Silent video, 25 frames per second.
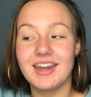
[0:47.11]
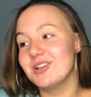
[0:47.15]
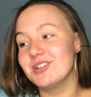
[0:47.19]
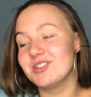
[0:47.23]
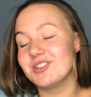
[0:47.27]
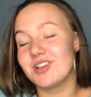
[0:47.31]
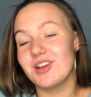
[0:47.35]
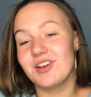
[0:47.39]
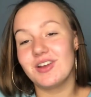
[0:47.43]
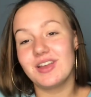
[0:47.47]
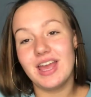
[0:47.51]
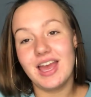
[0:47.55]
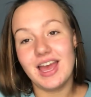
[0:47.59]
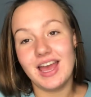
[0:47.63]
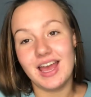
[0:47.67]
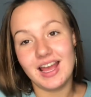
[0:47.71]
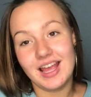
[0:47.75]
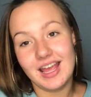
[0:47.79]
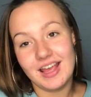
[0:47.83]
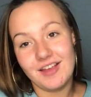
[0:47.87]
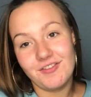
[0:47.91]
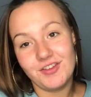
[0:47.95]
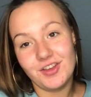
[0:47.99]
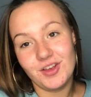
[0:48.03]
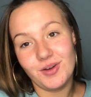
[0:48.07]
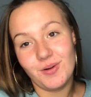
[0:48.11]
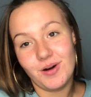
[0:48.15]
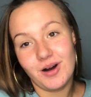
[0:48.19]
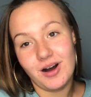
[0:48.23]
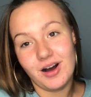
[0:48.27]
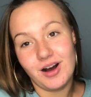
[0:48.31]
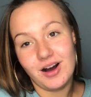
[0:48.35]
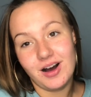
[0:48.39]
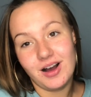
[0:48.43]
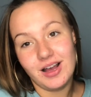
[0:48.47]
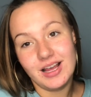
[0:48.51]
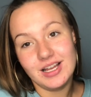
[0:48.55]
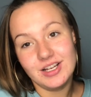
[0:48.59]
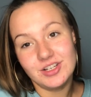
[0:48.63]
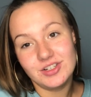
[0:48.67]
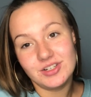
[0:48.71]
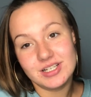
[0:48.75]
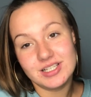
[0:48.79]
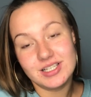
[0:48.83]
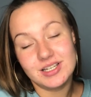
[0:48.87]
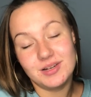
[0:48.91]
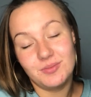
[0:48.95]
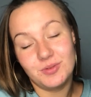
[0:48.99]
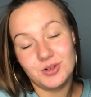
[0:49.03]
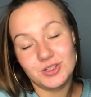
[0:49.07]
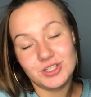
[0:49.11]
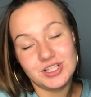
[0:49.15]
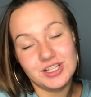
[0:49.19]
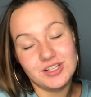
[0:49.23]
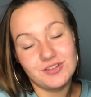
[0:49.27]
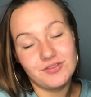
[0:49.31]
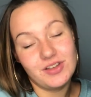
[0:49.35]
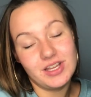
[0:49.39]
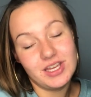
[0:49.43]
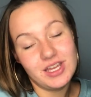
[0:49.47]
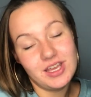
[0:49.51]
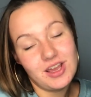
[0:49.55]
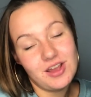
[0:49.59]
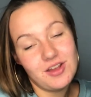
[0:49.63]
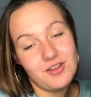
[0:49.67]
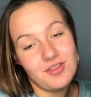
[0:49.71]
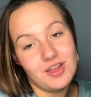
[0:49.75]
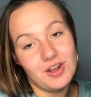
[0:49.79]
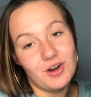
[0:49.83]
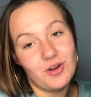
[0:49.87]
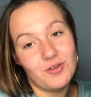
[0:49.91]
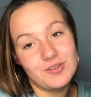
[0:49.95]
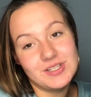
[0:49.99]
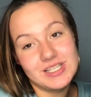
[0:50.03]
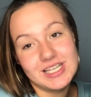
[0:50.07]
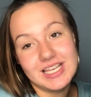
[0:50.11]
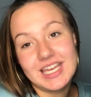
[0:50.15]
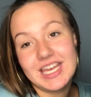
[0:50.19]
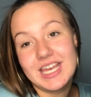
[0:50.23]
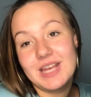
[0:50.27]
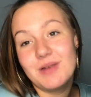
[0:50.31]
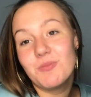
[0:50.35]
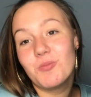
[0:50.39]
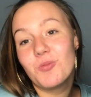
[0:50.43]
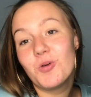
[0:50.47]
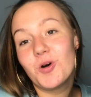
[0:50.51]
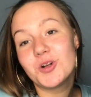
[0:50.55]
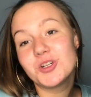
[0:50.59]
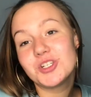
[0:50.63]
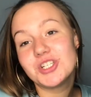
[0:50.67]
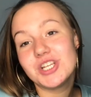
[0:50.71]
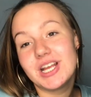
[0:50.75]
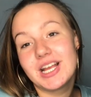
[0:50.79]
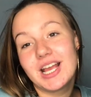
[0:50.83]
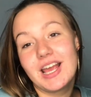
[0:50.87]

So yeah, if you are interested in watching this video, then obviously keep watching.